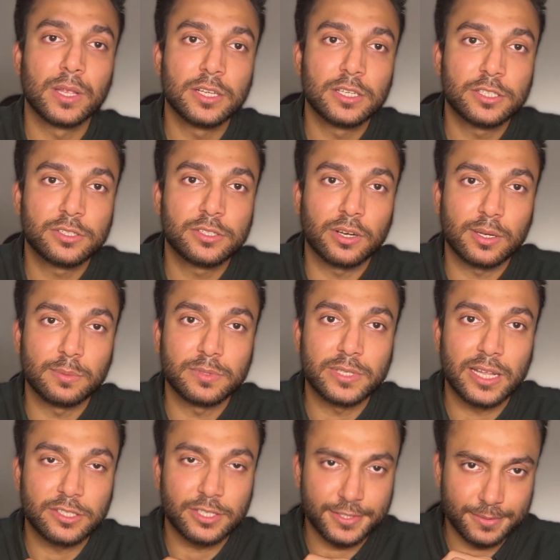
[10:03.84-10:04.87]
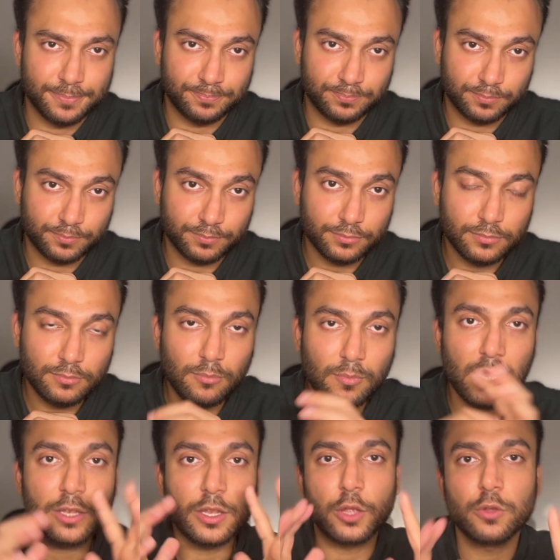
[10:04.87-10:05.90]
circumstances.
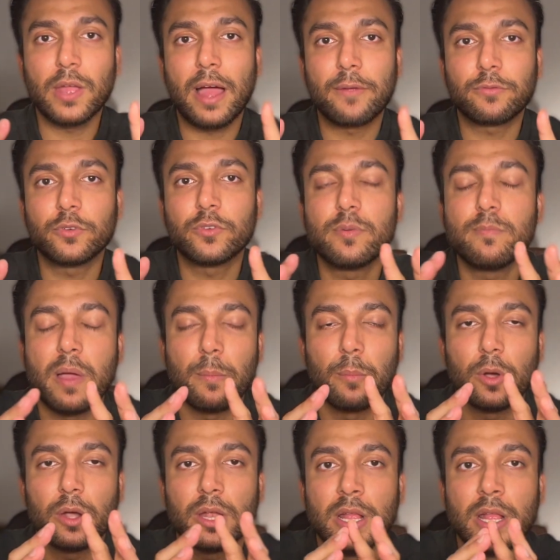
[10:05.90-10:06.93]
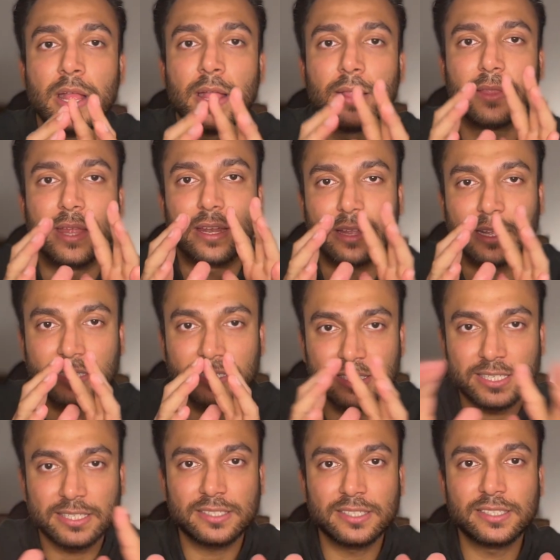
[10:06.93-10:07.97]
Now you have to remember that
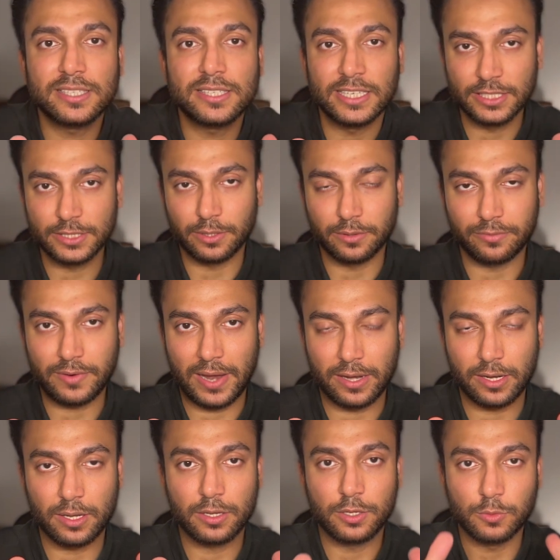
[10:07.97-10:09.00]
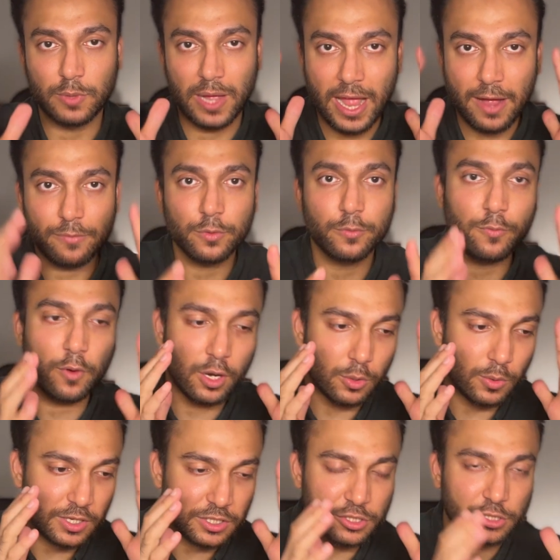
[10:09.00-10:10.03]
consistency is your friend. You have to
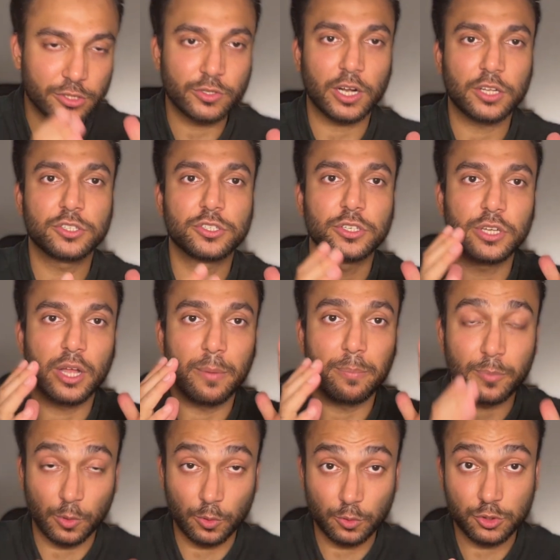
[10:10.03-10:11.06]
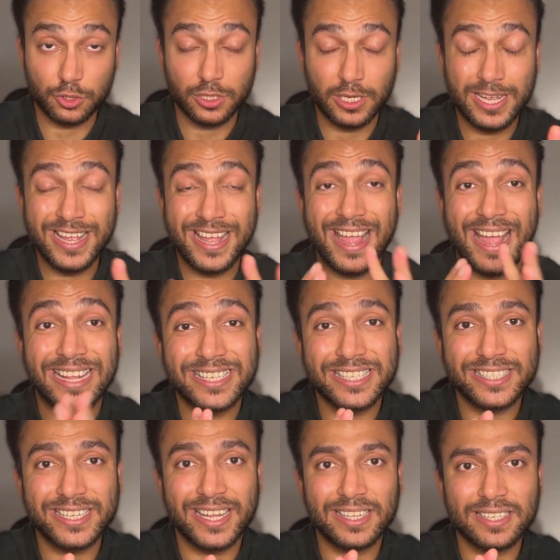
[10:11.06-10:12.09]
follow a structured approach. And
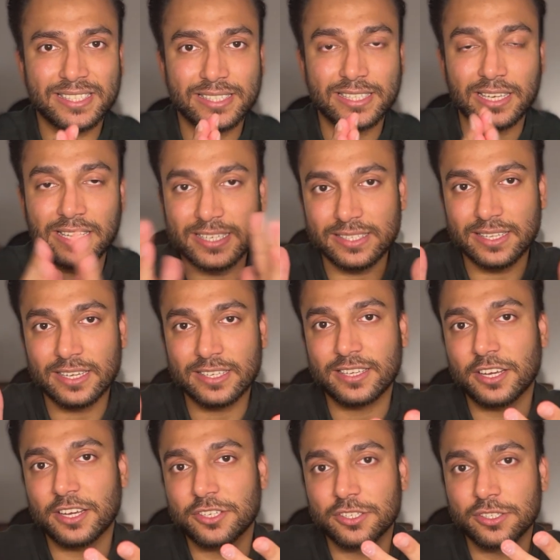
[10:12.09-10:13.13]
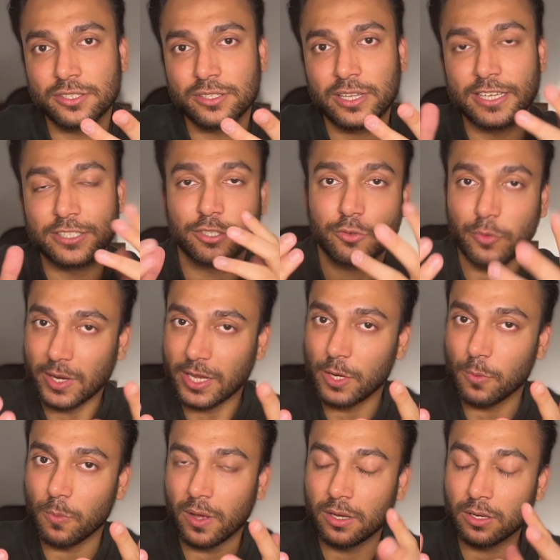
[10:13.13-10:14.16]
since the listening section is a tricky
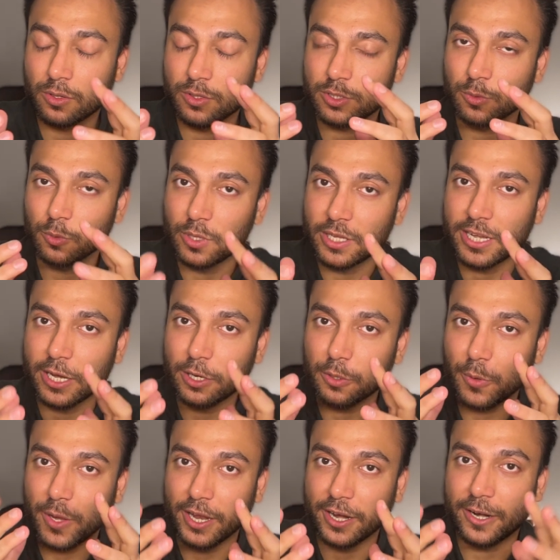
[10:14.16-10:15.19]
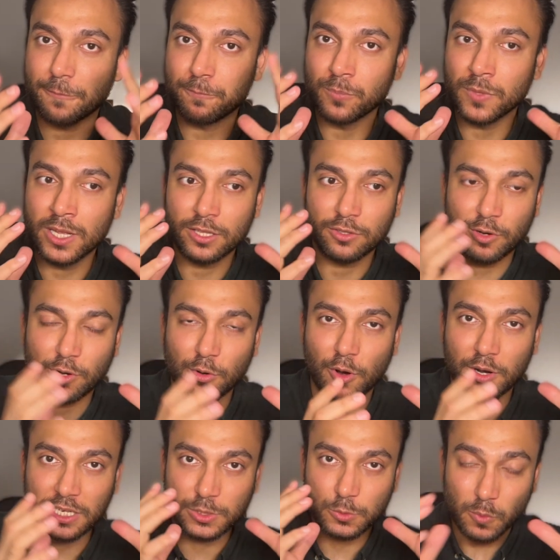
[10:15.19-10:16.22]
one because you only get to hear the
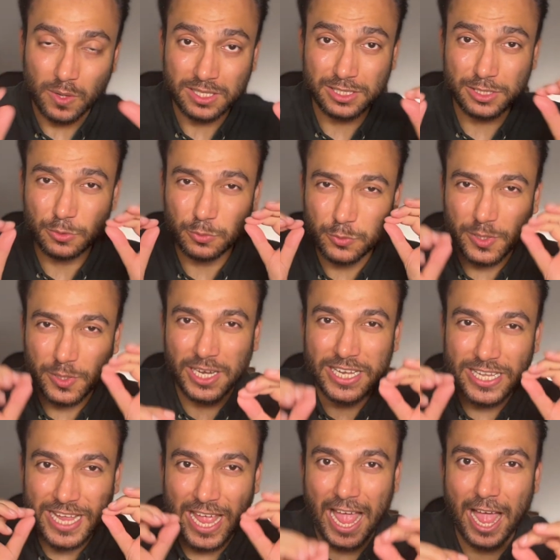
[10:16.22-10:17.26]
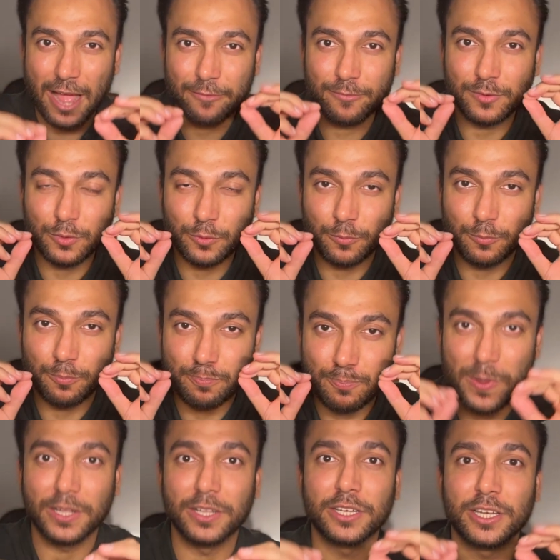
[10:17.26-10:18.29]
recordings once, you really have to
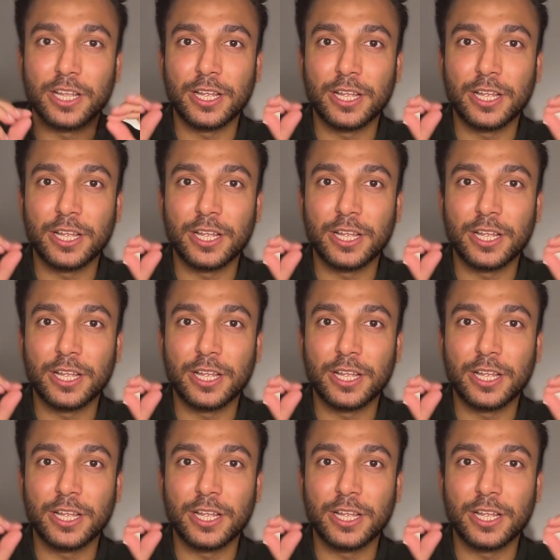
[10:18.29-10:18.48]
build